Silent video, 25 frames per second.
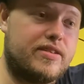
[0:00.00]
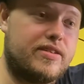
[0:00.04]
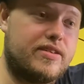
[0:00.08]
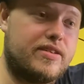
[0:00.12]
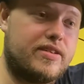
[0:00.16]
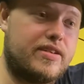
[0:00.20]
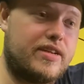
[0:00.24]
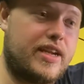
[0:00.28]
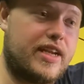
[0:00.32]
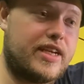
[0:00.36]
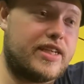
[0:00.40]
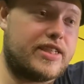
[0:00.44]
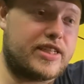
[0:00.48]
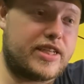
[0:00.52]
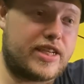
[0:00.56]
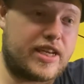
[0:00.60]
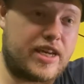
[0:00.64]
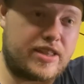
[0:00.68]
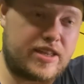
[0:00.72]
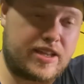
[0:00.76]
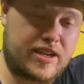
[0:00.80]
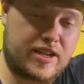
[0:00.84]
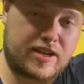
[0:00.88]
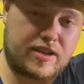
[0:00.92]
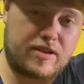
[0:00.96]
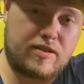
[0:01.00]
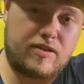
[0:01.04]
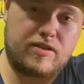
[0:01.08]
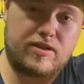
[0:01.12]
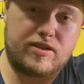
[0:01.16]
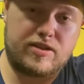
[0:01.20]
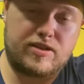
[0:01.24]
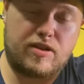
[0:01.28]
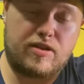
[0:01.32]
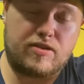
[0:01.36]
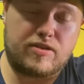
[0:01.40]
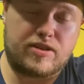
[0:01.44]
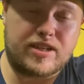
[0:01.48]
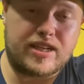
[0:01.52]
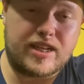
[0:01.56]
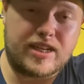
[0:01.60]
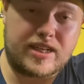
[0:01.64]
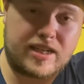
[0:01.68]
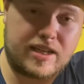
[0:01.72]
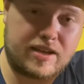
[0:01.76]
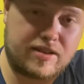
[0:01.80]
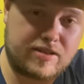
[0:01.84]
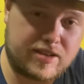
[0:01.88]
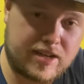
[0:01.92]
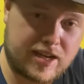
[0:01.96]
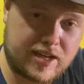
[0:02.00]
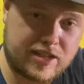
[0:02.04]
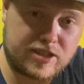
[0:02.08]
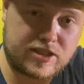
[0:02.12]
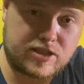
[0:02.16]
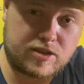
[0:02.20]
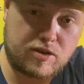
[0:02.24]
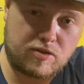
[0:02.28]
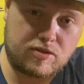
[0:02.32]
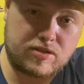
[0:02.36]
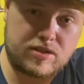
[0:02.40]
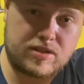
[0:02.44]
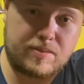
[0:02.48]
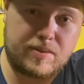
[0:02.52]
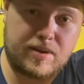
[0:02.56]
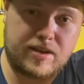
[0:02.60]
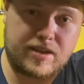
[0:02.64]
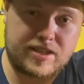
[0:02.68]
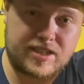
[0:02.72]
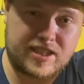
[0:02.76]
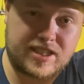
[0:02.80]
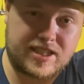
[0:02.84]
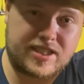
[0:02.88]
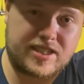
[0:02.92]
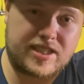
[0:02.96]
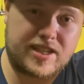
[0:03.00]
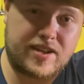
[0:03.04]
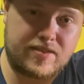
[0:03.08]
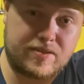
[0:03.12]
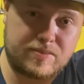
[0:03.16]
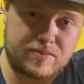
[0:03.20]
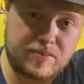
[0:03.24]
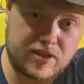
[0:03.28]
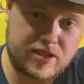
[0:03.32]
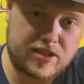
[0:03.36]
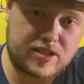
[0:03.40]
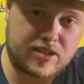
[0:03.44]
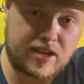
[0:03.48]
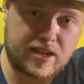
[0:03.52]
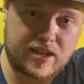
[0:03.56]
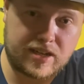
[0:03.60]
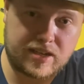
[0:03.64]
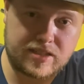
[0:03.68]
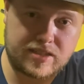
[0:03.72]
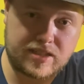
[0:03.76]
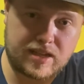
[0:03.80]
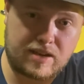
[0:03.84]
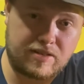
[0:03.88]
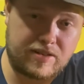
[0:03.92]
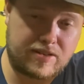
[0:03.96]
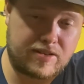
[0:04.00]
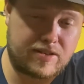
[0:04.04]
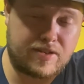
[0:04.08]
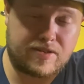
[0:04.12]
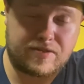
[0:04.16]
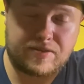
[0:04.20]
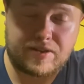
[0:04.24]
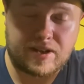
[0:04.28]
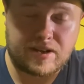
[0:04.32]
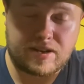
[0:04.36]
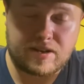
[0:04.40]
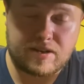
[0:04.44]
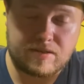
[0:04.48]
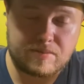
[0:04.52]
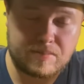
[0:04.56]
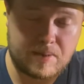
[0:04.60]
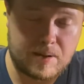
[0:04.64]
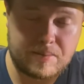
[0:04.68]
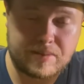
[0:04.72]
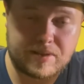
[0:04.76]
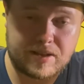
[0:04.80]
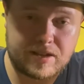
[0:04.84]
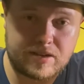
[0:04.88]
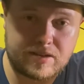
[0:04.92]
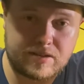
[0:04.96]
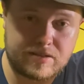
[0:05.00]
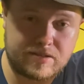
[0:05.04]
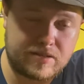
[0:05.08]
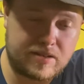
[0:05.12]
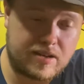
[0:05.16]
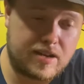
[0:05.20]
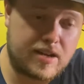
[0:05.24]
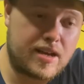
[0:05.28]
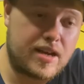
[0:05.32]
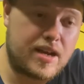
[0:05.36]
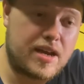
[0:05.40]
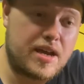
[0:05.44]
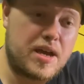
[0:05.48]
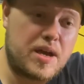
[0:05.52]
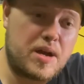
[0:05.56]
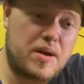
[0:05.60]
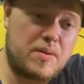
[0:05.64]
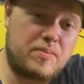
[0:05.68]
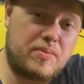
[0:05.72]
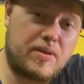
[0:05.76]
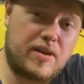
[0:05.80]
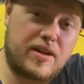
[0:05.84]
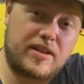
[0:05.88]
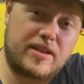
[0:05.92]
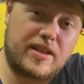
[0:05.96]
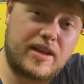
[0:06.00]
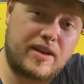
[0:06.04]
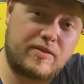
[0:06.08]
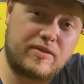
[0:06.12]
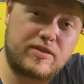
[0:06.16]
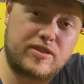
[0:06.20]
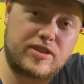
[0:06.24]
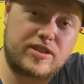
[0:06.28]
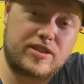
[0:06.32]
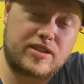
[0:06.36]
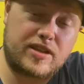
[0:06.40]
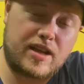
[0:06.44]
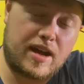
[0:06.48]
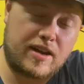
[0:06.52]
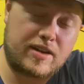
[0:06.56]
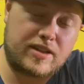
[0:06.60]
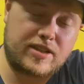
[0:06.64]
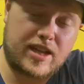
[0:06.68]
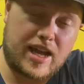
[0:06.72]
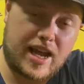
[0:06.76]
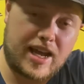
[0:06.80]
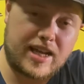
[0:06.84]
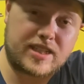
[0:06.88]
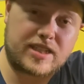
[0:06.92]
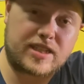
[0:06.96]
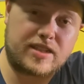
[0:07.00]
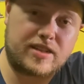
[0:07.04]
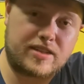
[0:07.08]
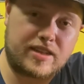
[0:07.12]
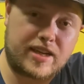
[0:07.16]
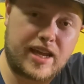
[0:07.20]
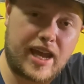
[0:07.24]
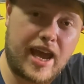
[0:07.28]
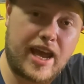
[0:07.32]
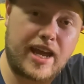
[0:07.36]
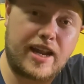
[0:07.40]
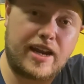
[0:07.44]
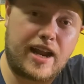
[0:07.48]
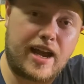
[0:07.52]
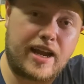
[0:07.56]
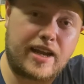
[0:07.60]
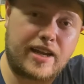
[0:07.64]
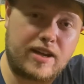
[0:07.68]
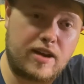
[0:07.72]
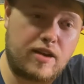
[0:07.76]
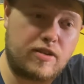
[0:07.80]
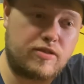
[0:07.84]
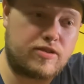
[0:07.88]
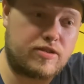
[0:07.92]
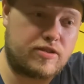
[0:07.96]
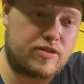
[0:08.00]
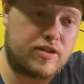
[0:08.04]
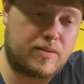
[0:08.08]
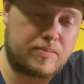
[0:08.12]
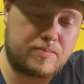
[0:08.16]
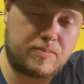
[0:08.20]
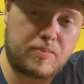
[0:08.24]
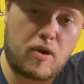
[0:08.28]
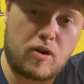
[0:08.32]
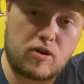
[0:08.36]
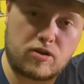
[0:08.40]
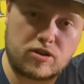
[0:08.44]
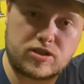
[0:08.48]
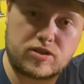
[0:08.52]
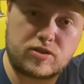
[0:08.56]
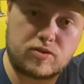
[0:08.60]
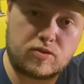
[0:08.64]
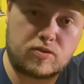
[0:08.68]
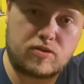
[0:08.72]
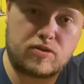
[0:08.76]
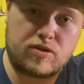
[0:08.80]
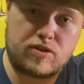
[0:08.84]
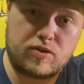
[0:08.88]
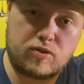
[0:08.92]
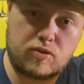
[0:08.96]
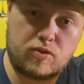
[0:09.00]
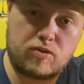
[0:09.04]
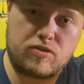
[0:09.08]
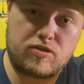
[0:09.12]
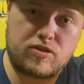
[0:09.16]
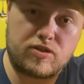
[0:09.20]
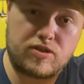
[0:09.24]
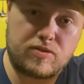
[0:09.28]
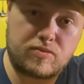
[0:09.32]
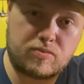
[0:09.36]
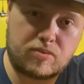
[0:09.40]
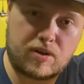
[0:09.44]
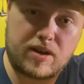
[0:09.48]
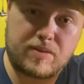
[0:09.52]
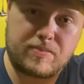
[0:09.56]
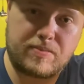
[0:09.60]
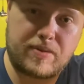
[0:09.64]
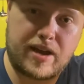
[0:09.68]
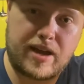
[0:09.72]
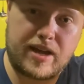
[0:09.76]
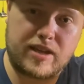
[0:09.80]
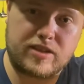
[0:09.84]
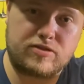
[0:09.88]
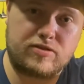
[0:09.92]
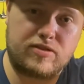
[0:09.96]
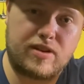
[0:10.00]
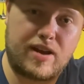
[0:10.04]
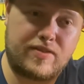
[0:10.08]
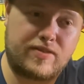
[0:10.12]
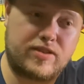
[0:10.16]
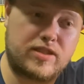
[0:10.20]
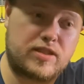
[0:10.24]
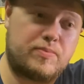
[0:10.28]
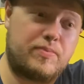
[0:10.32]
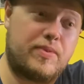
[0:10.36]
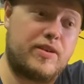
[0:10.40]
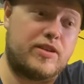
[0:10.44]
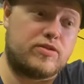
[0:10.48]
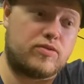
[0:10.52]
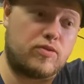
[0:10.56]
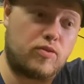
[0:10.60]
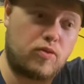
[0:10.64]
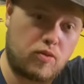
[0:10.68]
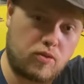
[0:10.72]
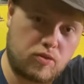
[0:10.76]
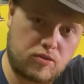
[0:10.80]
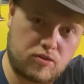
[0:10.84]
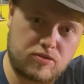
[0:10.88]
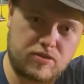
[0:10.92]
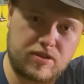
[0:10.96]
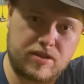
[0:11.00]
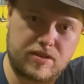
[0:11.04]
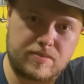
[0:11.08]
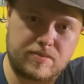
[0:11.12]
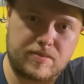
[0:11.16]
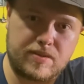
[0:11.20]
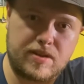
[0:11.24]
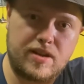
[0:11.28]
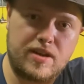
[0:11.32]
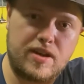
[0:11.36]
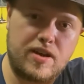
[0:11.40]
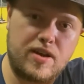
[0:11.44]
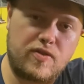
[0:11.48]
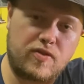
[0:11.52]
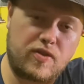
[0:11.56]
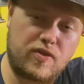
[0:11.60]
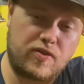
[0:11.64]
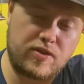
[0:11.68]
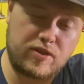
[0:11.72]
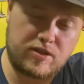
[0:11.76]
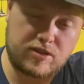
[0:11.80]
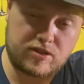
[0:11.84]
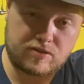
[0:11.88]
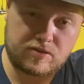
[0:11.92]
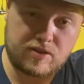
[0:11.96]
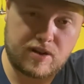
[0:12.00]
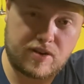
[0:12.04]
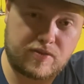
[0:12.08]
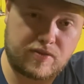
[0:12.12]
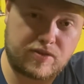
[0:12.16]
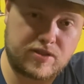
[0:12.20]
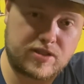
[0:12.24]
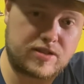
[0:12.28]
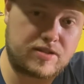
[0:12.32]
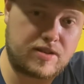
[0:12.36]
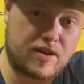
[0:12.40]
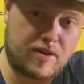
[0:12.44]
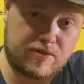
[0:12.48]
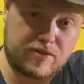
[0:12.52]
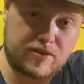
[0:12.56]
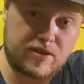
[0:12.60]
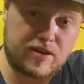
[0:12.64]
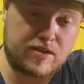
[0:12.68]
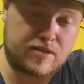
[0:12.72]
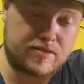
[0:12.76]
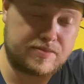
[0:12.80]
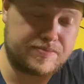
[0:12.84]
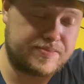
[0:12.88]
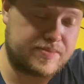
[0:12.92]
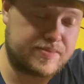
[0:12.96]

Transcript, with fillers: and they say, yeah, they didn't go into all the detail that I just told you about the 67 Mustangs. I don't even know if they know. Maybe they do. But they were just, I just asked them, can I go to the part store to order new brake pads or do I have to special order them? for future reference so I would know.